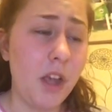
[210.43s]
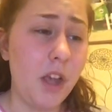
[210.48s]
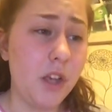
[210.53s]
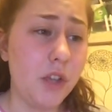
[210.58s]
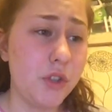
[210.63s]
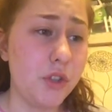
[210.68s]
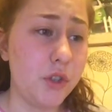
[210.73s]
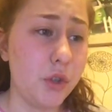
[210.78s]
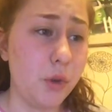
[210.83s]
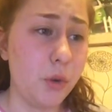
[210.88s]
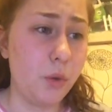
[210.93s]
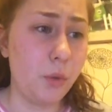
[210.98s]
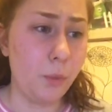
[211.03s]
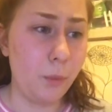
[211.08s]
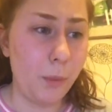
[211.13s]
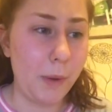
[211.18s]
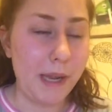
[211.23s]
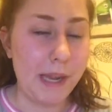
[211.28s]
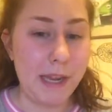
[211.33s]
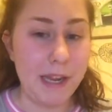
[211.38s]
so
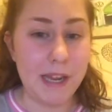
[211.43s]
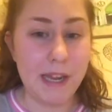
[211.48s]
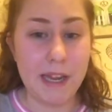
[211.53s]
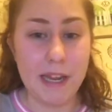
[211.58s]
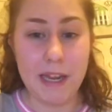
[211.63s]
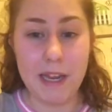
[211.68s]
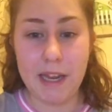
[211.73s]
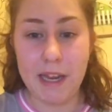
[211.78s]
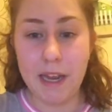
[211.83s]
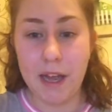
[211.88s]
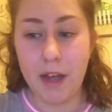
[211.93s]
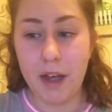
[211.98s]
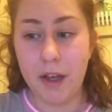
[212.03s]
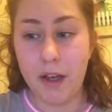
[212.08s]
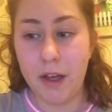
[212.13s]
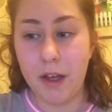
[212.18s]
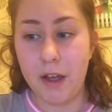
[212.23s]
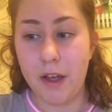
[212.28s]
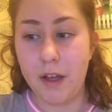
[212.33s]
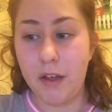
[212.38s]
we
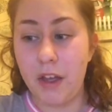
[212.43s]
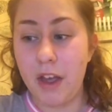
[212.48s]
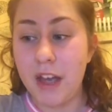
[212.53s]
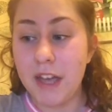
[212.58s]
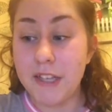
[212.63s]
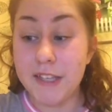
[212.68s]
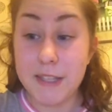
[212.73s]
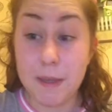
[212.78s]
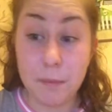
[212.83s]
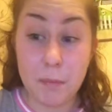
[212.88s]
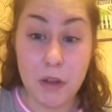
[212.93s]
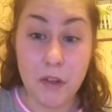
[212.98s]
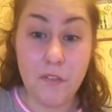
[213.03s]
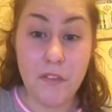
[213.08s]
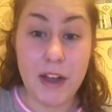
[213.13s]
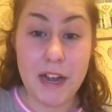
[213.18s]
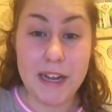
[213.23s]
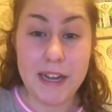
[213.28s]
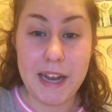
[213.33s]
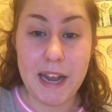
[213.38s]

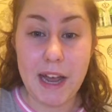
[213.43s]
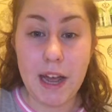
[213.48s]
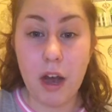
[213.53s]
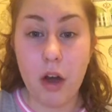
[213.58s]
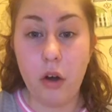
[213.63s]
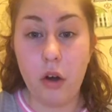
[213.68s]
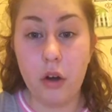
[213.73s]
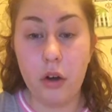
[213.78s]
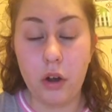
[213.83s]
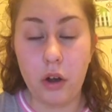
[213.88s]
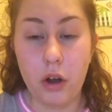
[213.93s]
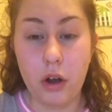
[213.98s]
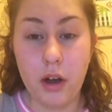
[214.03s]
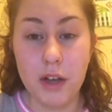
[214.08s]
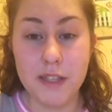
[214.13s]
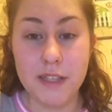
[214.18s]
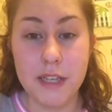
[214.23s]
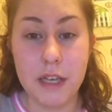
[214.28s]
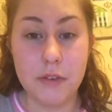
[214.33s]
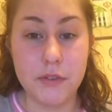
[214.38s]
simplified it or got
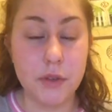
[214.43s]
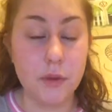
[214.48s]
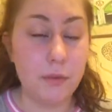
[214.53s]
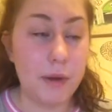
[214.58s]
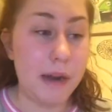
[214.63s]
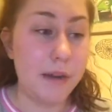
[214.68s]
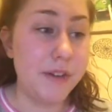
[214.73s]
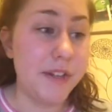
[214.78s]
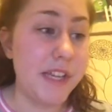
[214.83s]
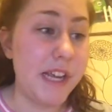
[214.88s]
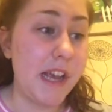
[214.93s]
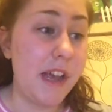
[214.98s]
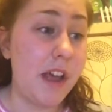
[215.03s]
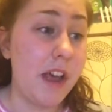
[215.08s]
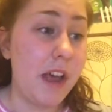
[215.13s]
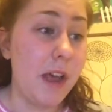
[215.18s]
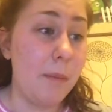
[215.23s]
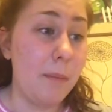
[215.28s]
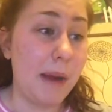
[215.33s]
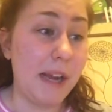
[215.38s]
ourselves around it
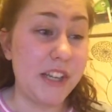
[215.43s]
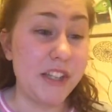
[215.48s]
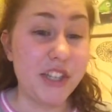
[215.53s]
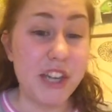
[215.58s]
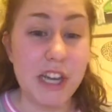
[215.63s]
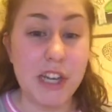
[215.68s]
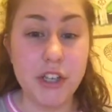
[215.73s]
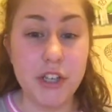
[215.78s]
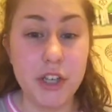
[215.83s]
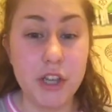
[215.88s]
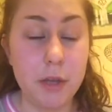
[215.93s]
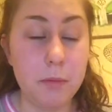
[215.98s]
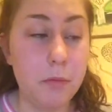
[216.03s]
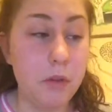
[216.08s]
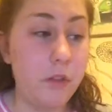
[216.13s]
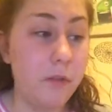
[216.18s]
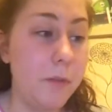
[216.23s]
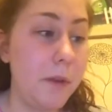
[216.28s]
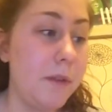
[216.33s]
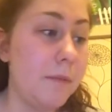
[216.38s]
by changing the
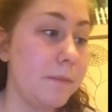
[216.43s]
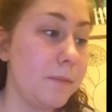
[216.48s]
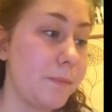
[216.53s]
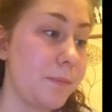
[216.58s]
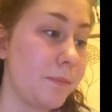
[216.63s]
movement.